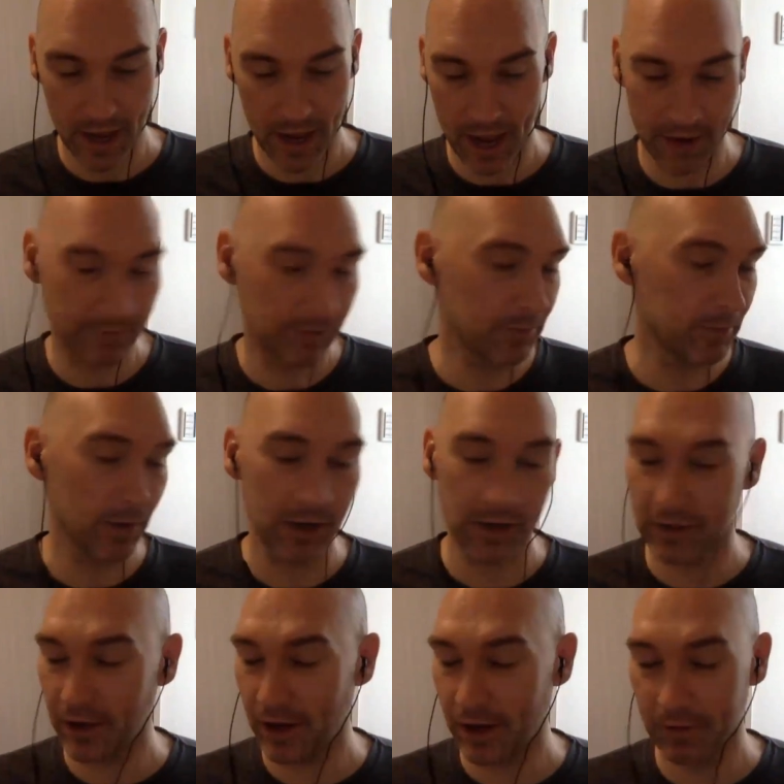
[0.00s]

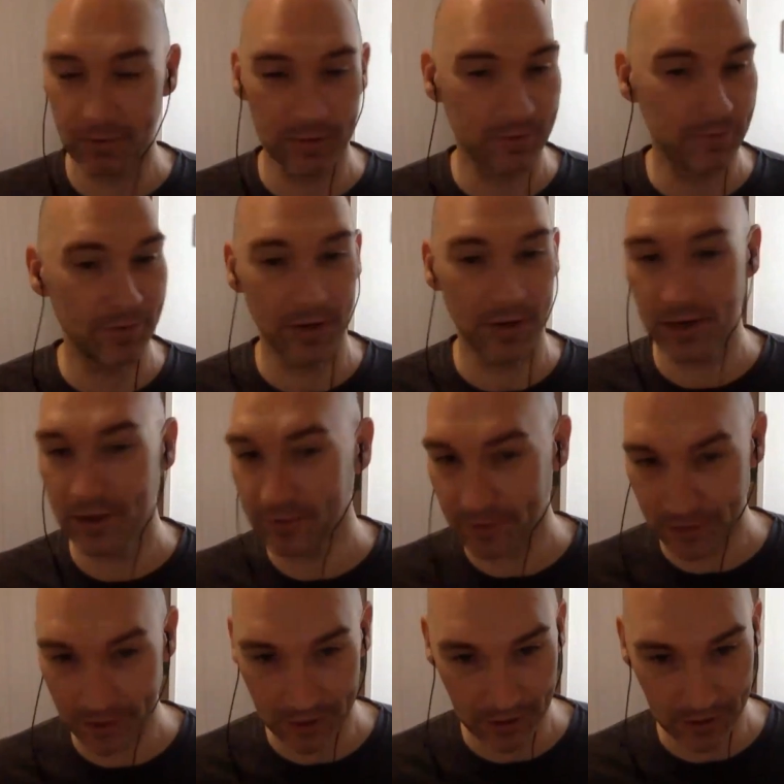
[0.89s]
Everybody thought it was very,
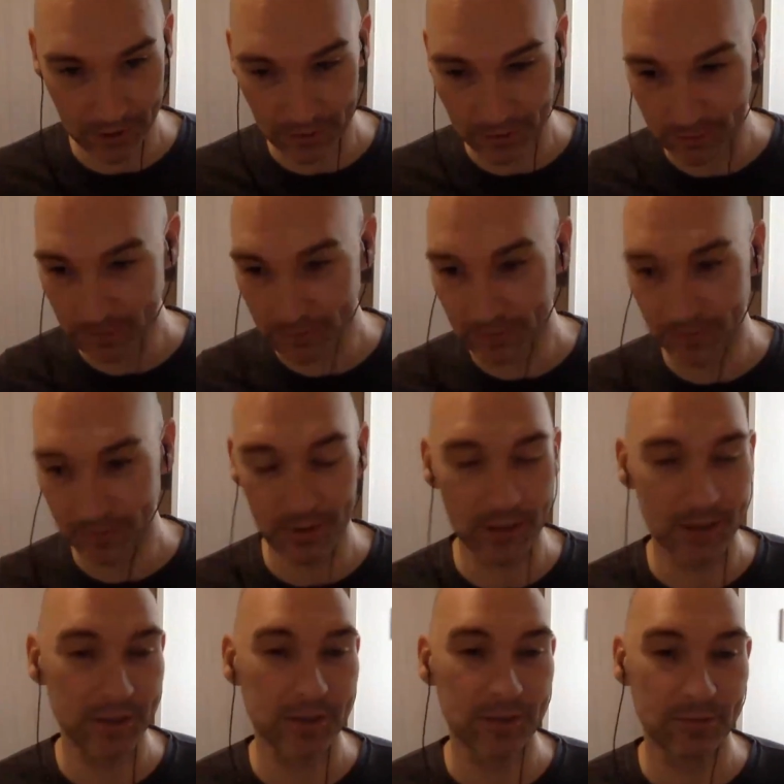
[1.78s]
very cute,
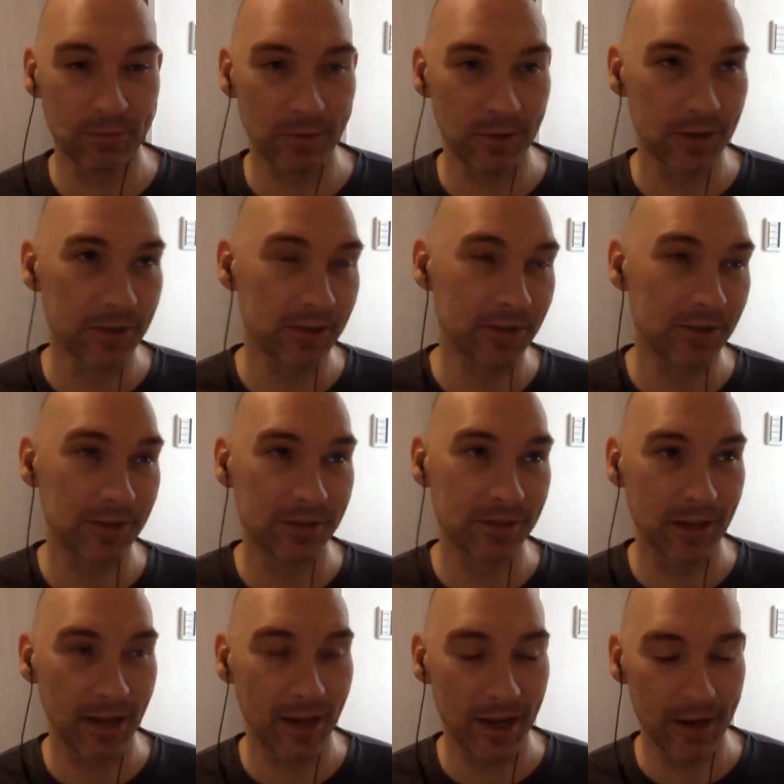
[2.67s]
which was
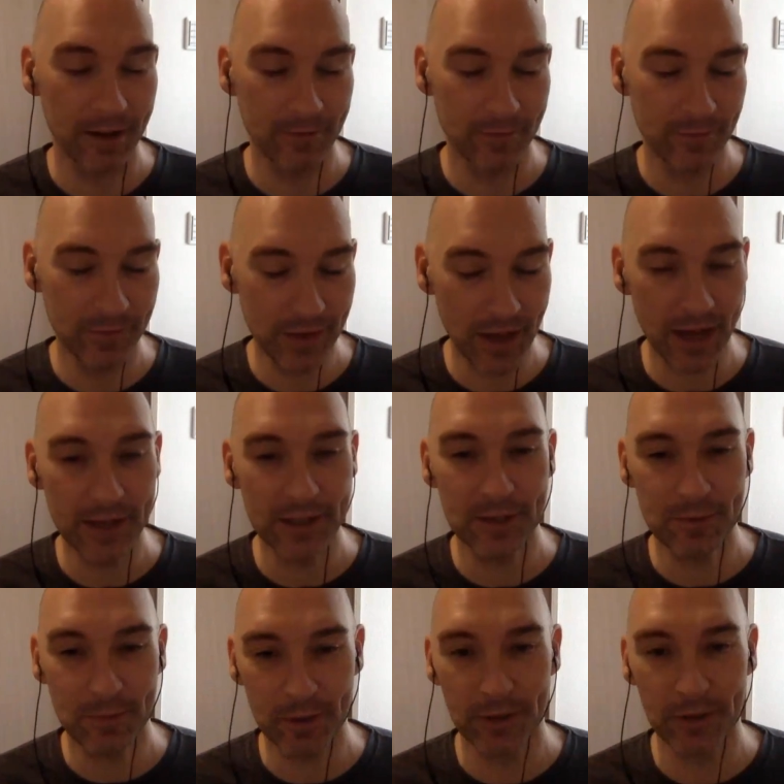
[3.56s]

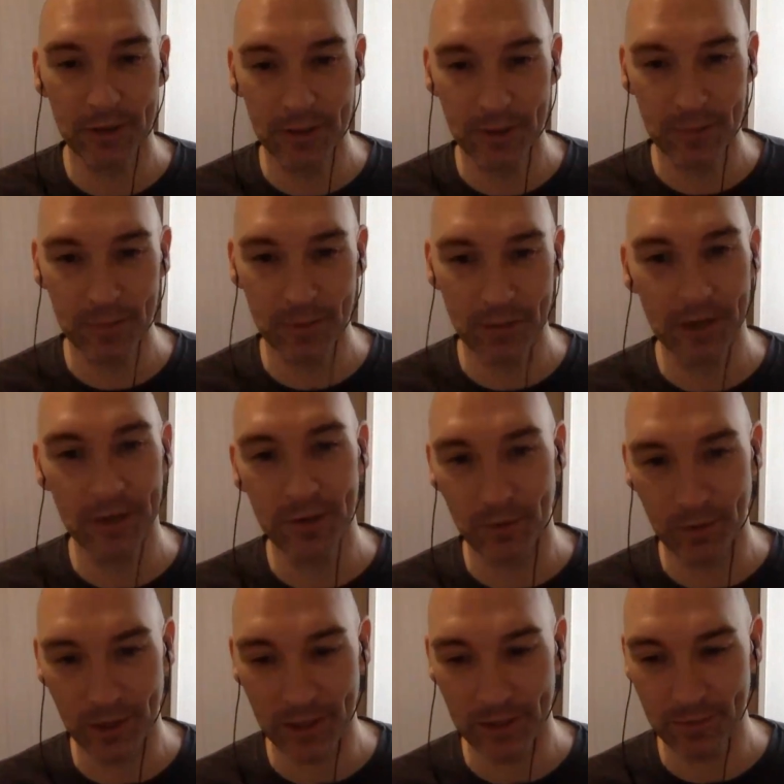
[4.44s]
nice, but a little bit
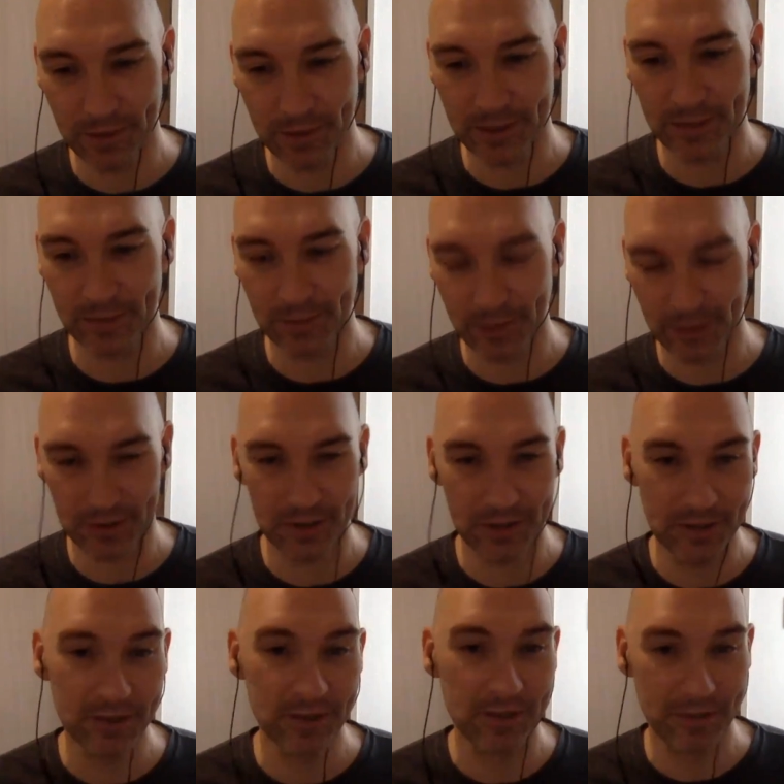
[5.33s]
annoying because I'm like,
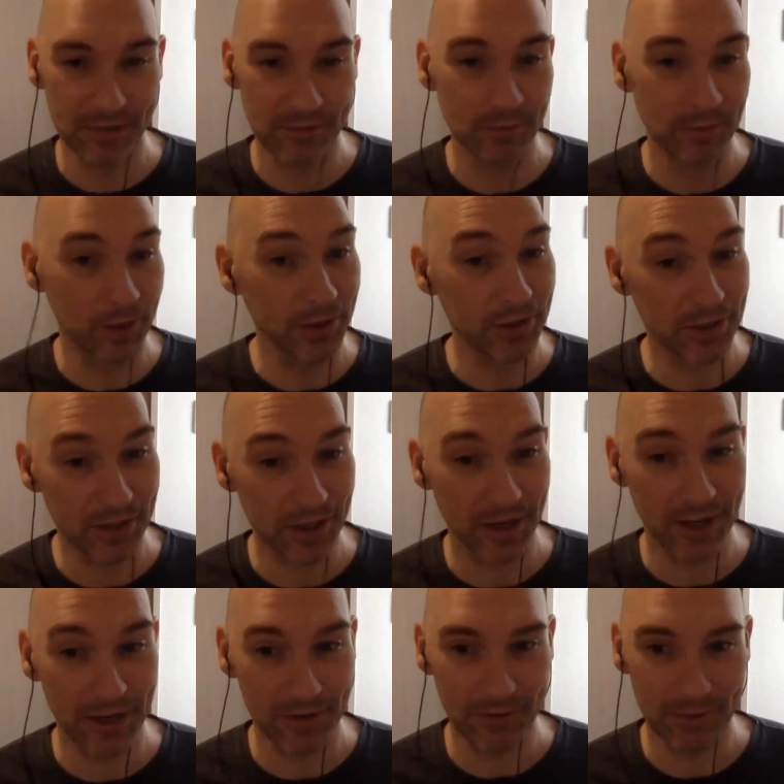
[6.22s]
she's really
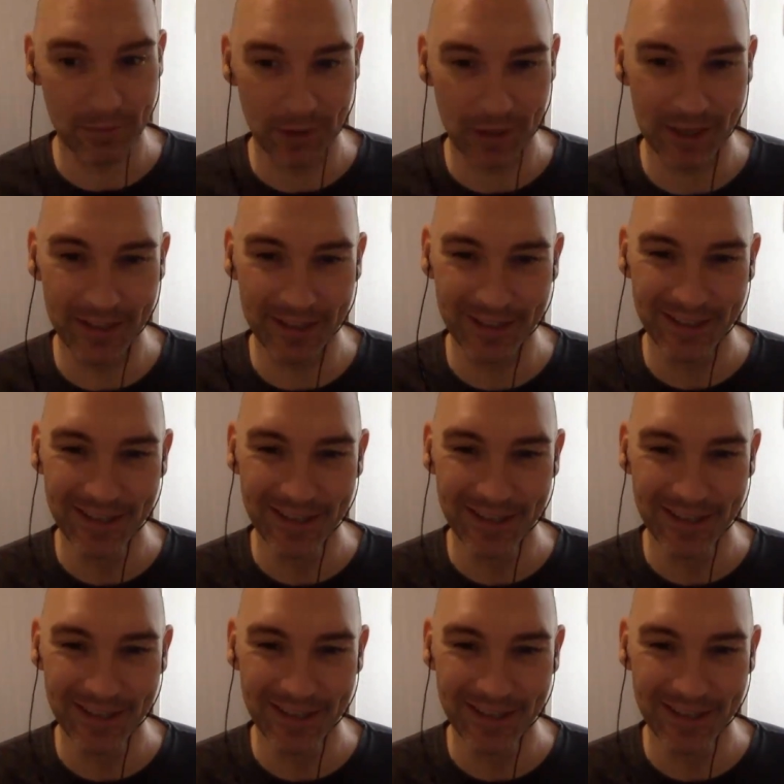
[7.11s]
scared, everybody.